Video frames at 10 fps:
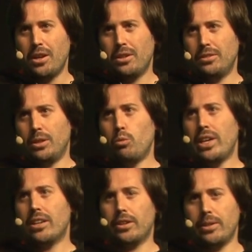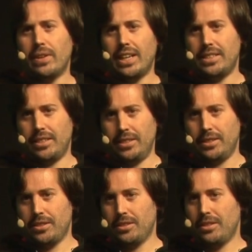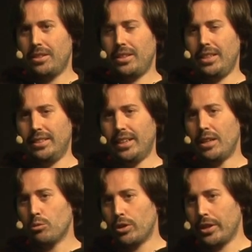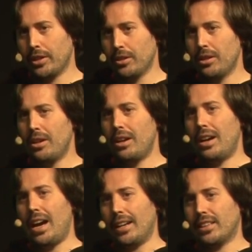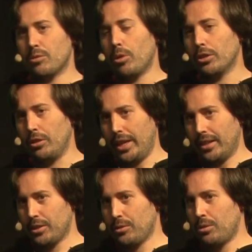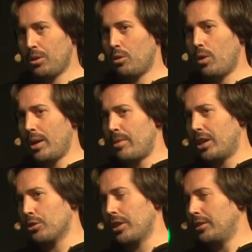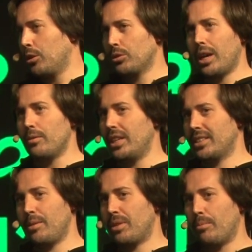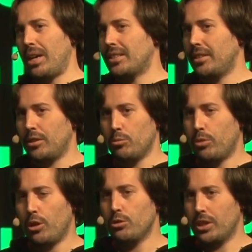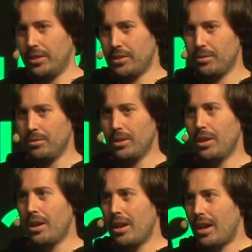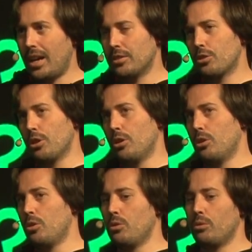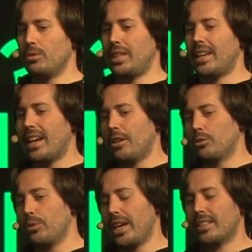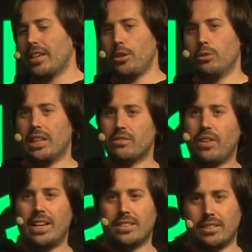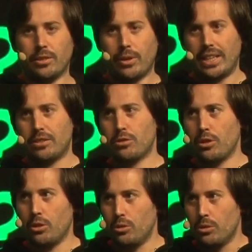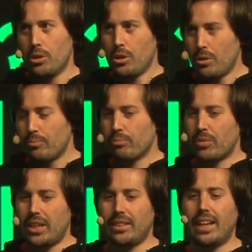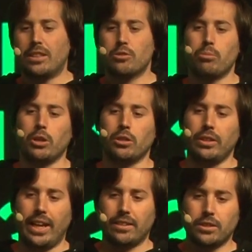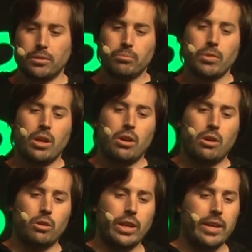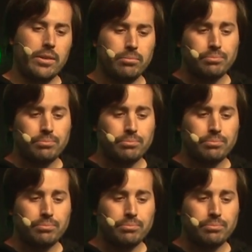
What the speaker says: the weaker devices in the network act as bottlenecks. Why? Because they don't have the same capacity to process, and so they cannot re-execute as fast as the rest, so it gets bottlenecked. Okay?